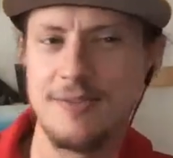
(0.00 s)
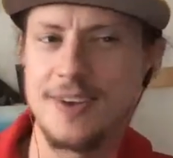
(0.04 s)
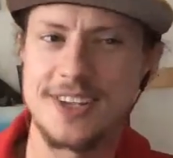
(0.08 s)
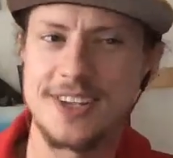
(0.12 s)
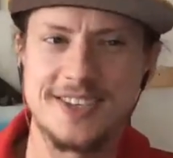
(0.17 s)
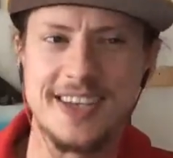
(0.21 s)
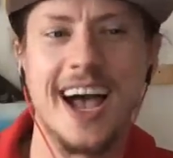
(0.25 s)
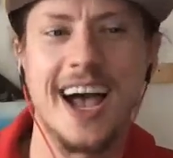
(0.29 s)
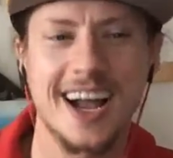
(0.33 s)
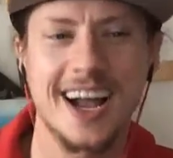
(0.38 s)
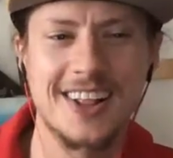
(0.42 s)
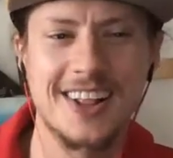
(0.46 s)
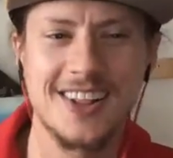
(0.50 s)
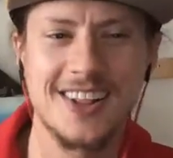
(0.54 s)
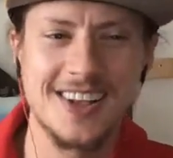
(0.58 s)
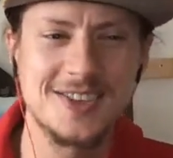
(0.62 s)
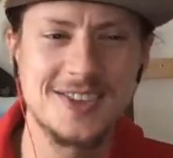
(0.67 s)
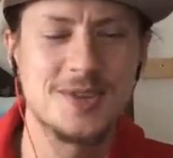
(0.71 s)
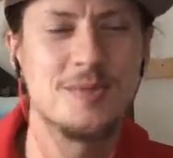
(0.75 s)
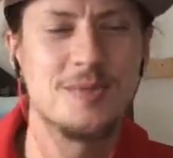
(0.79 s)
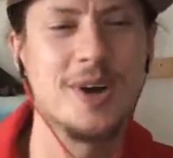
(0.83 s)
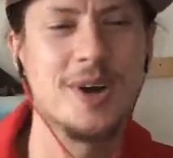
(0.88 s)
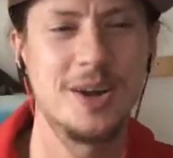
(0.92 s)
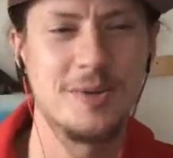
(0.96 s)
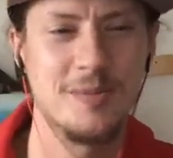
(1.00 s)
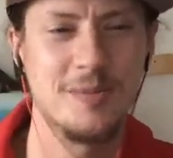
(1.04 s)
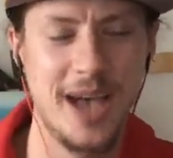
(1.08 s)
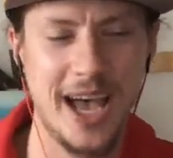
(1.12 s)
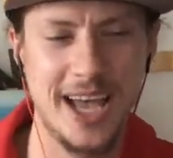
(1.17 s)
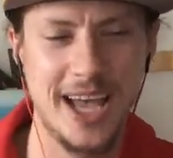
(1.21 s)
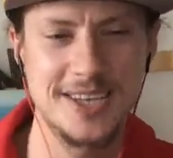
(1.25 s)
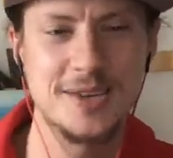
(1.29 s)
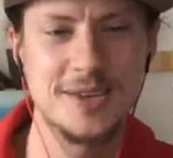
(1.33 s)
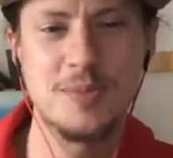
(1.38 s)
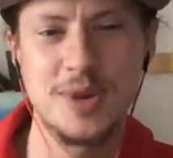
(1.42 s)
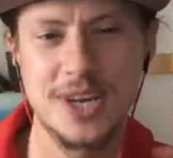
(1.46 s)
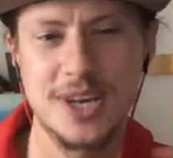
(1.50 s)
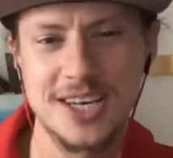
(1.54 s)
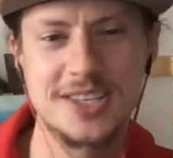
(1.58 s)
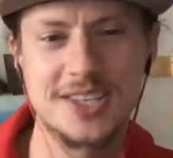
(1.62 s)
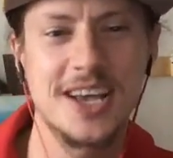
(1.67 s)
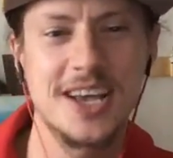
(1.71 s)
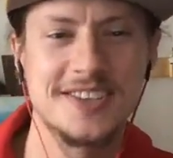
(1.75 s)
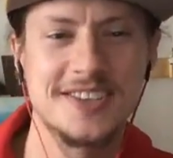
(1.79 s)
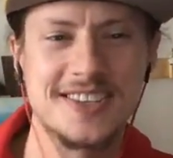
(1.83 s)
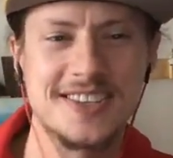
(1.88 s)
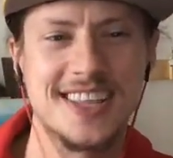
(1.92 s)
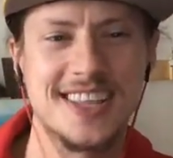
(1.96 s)
exactly as you might imagine, but it
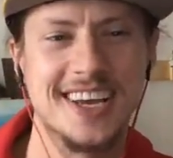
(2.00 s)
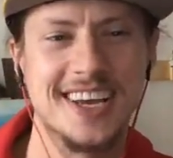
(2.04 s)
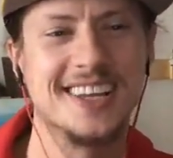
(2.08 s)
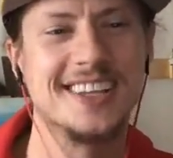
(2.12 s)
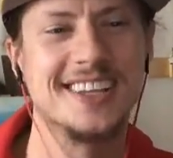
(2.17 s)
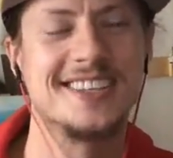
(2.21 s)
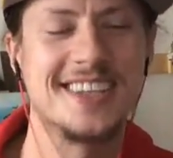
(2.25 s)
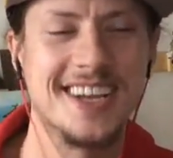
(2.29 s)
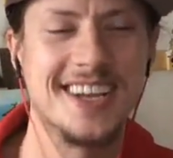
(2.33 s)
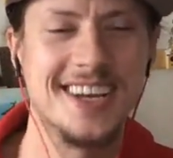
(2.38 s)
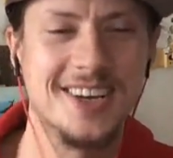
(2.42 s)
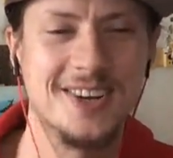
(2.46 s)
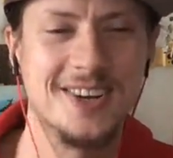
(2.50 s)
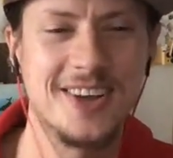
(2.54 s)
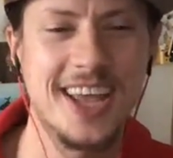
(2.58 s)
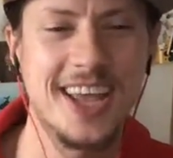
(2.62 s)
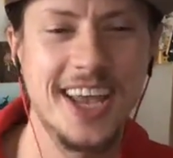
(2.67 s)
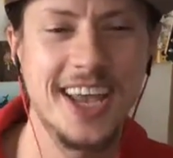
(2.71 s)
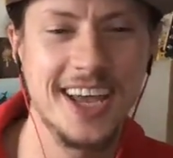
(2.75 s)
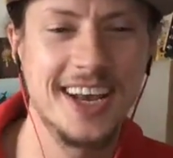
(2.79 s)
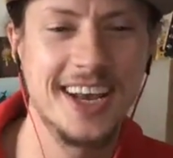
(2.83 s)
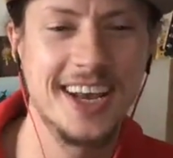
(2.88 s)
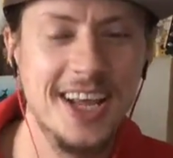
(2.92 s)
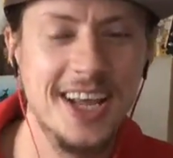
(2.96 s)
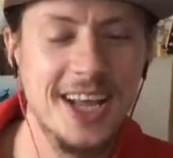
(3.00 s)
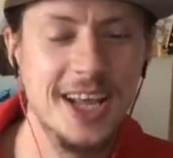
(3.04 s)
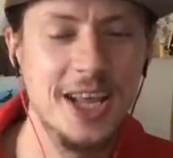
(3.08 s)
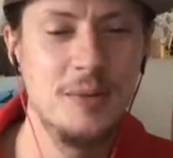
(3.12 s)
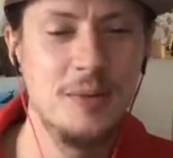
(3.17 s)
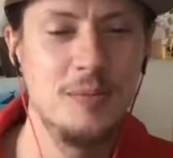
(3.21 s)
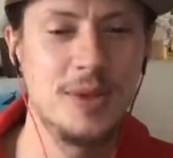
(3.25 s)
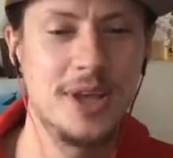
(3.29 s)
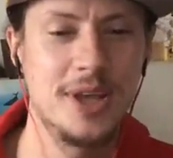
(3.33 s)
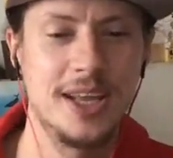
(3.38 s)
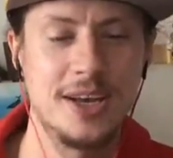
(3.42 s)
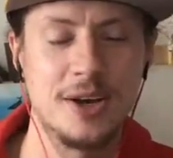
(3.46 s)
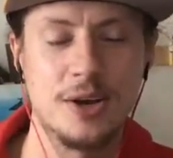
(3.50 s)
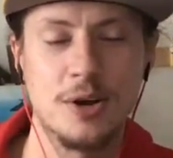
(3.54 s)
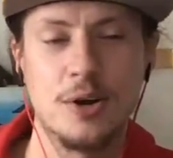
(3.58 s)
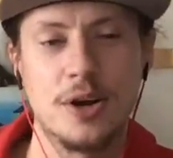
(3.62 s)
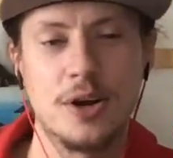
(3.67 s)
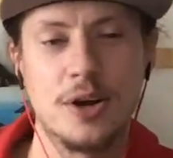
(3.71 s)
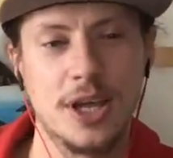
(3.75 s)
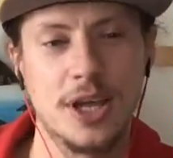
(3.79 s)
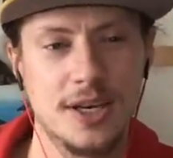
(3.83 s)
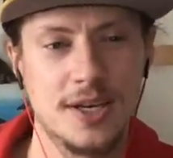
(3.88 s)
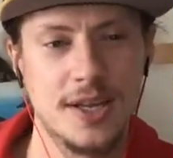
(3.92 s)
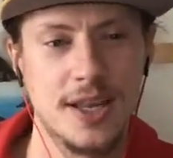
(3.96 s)
does things, and you can begin to
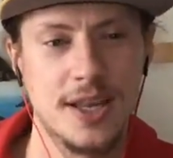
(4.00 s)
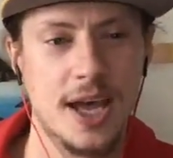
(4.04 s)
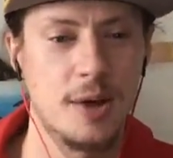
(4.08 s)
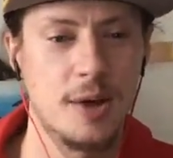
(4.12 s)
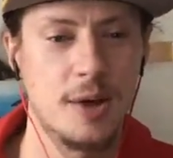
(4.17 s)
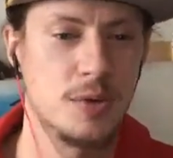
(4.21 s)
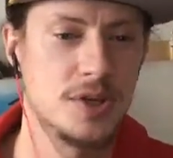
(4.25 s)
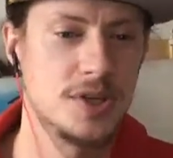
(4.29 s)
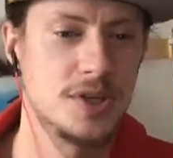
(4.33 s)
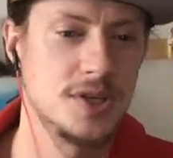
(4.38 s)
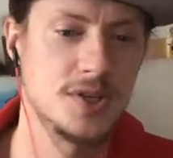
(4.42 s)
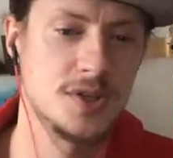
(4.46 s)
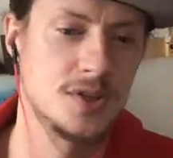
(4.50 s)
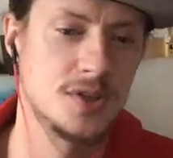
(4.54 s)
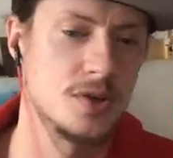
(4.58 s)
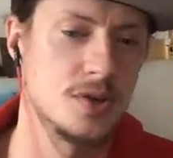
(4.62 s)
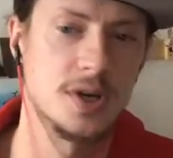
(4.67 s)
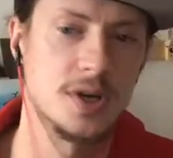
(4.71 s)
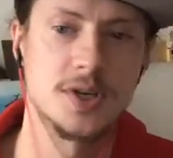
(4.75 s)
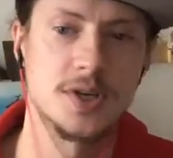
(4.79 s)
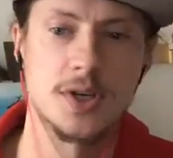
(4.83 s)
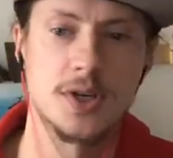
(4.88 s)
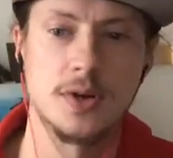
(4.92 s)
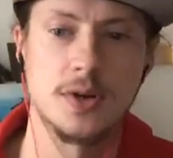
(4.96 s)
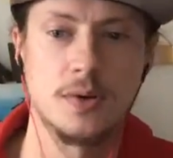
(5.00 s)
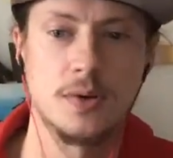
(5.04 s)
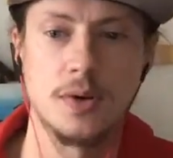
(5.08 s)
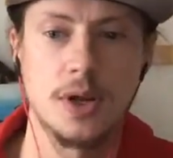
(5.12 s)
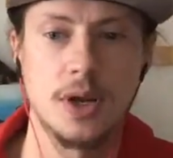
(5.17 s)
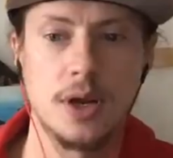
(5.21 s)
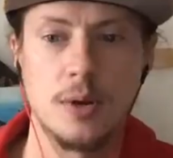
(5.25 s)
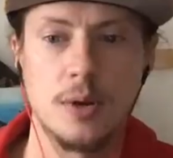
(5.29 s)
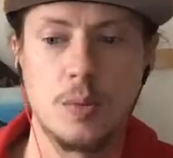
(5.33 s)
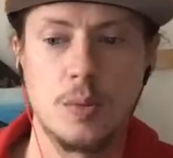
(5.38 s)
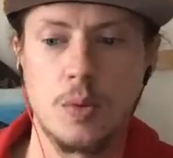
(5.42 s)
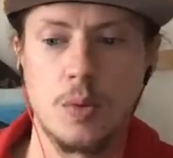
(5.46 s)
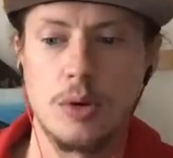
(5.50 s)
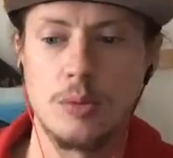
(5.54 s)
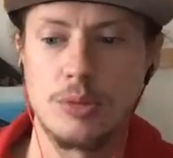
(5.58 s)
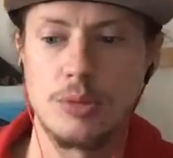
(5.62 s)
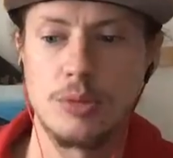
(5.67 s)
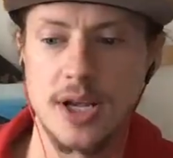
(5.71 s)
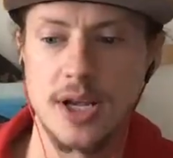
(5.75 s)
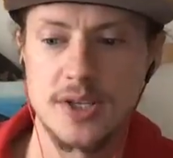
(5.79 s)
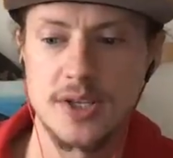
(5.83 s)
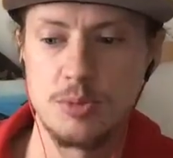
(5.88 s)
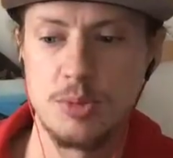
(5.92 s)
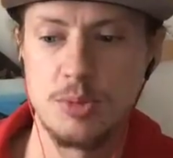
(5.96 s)
hook into that with just traditional,
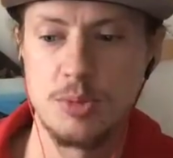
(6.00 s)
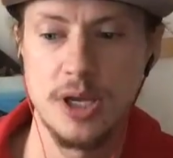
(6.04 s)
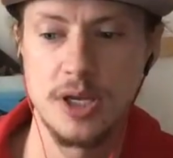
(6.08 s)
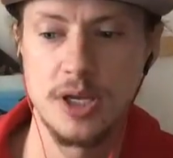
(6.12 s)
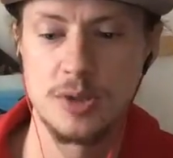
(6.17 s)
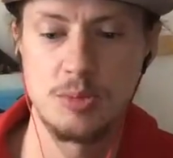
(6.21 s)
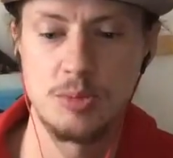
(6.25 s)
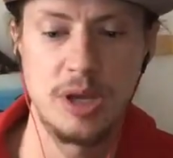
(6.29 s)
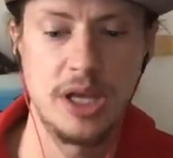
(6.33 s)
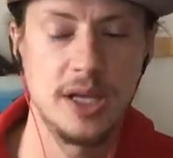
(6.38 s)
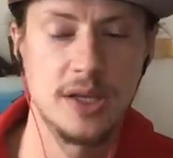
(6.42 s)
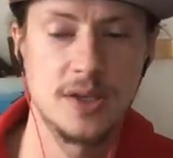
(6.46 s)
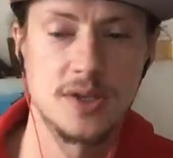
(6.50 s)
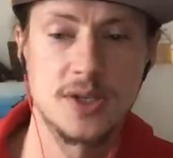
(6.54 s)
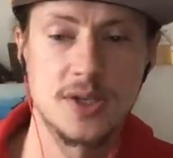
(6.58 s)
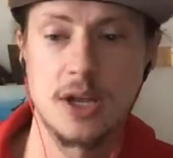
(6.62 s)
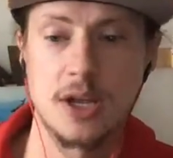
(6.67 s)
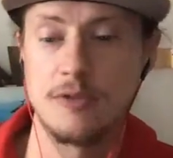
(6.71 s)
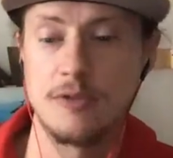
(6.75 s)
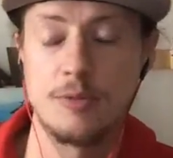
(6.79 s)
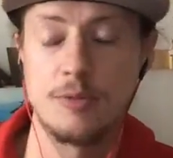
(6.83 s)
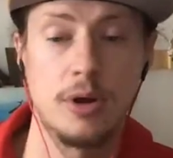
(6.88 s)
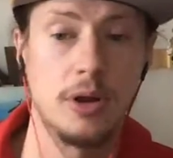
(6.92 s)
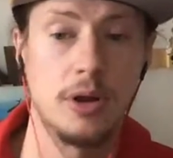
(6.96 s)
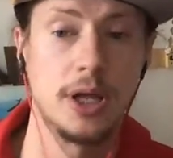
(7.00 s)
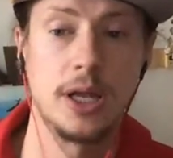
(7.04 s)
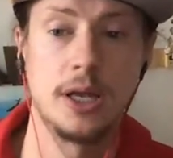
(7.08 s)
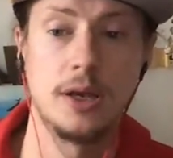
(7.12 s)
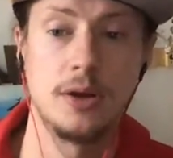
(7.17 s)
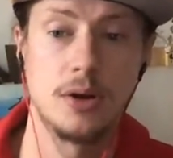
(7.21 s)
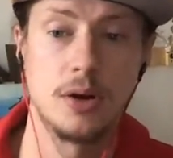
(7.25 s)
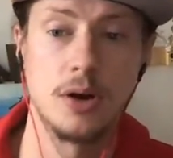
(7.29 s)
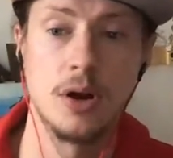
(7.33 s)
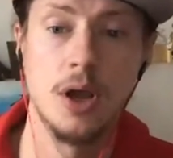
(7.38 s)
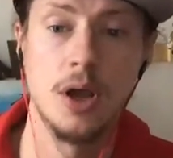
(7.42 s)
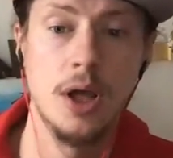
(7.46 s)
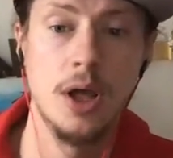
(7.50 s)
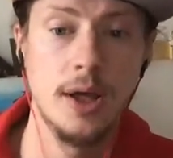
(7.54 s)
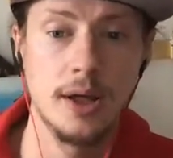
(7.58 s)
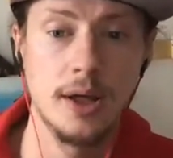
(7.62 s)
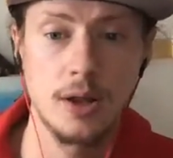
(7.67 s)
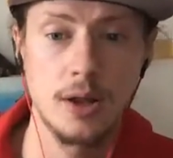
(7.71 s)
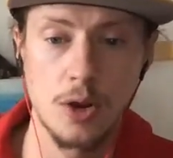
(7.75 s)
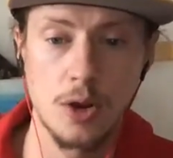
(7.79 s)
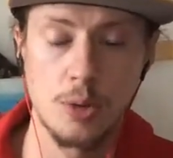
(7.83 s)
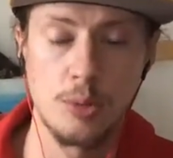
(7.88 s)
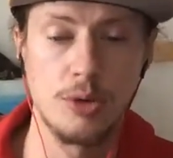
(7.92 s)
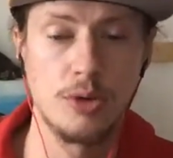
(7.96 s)
WordPress, PHP and stuff, pulling in your
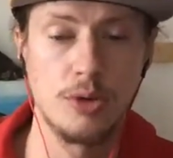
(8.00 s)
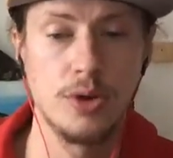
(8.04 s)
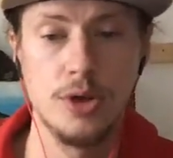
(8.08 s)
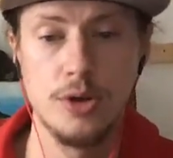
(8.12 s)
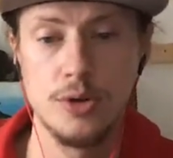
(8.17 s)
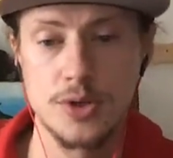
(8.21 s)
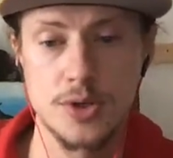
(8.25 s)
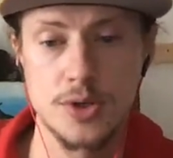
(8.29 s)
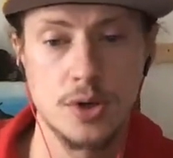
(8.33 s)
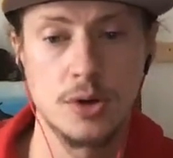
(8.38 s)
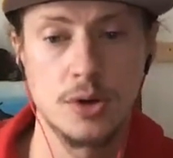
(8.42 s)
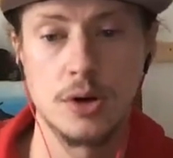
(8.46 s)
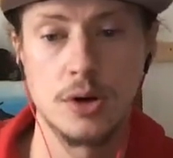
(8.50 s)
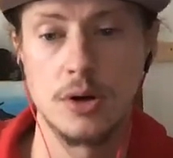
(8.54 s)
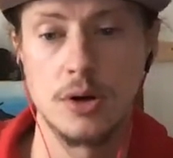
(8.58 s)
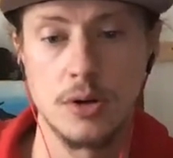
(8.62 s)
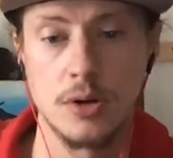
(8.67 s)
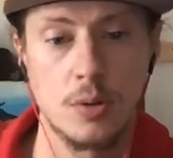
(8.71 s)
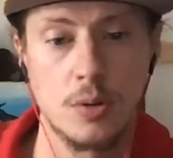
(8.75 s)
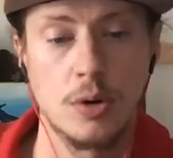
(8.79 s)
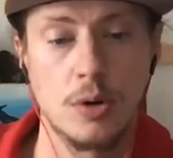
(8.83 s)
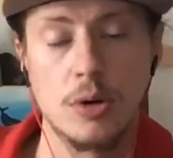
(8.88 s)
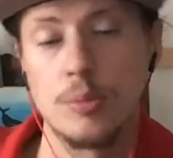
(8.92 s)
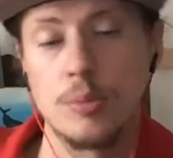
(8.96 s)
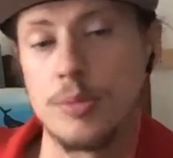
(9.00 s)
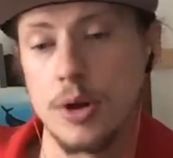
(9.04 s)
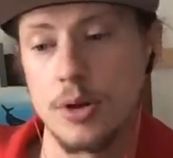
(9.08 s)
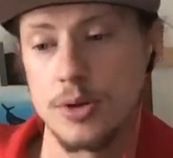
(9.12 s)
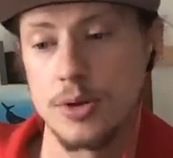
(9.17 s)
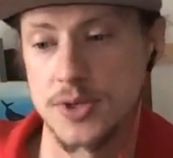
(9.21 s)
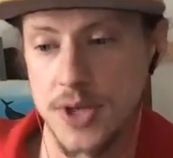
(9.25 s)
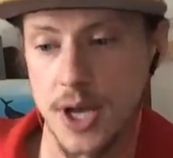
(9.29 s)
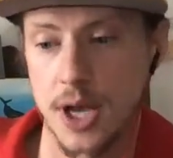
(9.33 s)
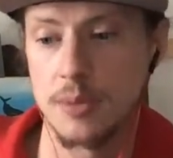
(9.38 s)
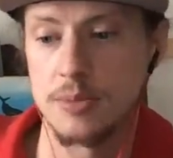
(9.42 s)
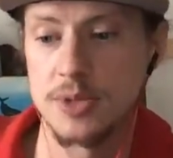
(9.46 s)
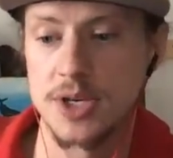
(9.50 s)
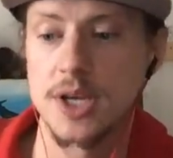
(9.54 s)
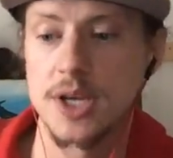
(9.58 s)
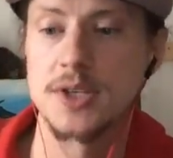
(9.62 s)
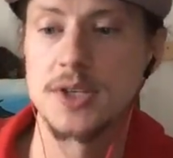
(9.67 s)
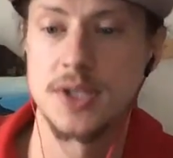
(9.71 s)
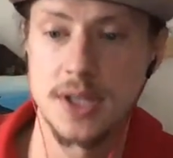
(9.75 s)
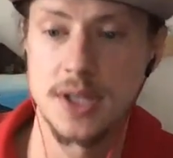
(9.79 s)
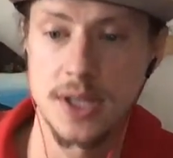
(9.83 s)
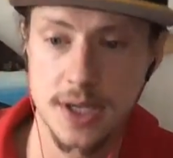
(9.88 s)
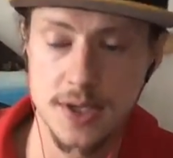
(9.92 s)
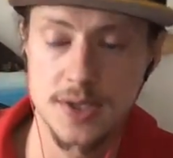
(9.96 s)
global user or post
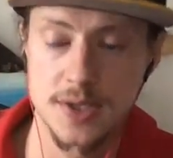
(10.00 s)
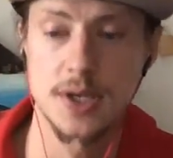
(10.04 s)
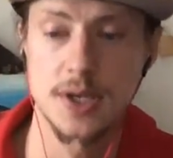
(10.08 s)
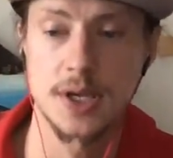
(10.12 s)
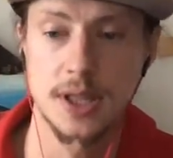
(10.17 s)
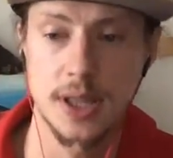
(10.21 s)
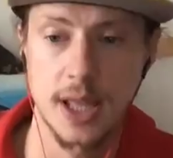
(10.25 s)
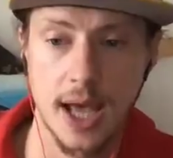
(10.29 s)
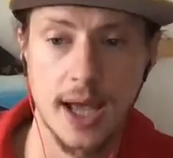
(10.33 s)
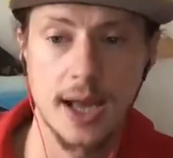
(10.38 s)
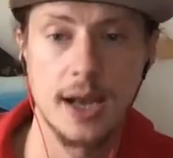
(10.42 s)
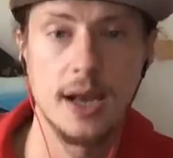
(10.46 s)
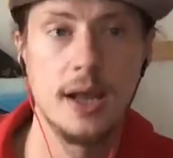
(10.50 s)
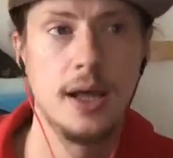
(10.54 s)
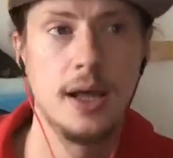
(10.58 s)
objects and things like that.